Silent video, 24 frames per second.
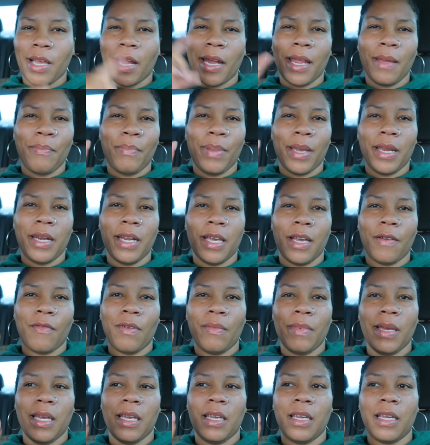Y'all ain't been in
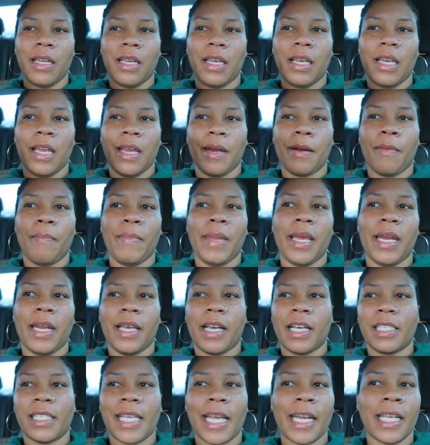with me in a minute
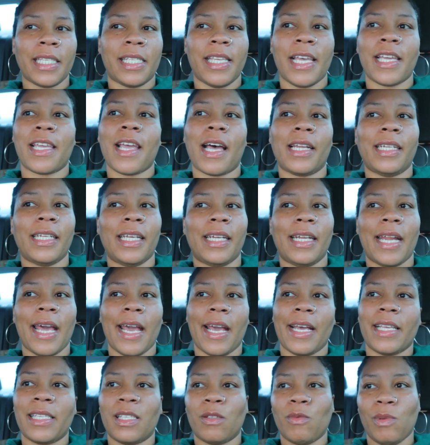because I didn't take y'all in
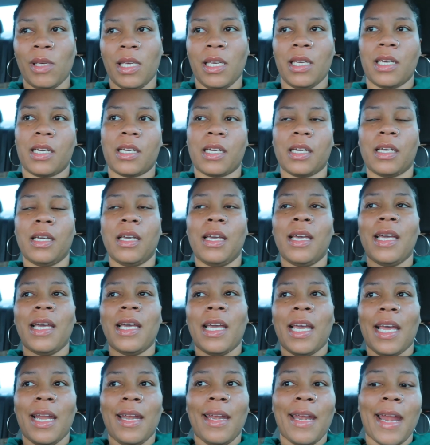last week
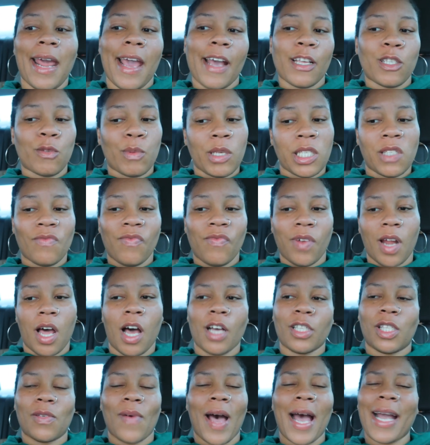in last week's
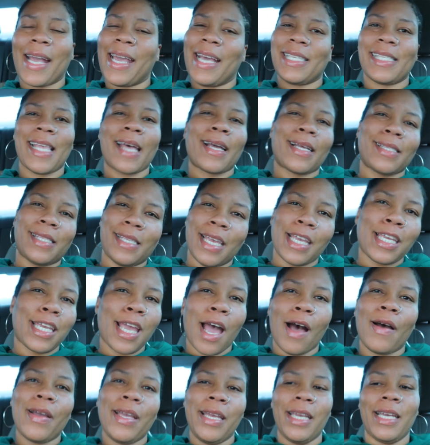vlog. So I guess I could take
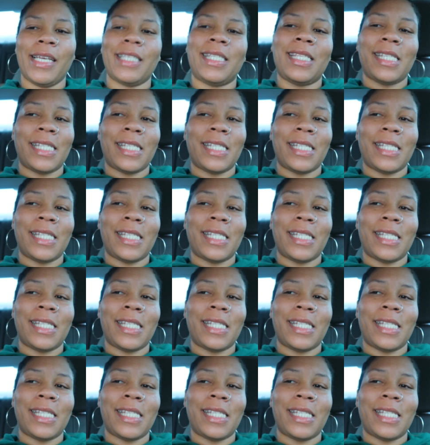y'all in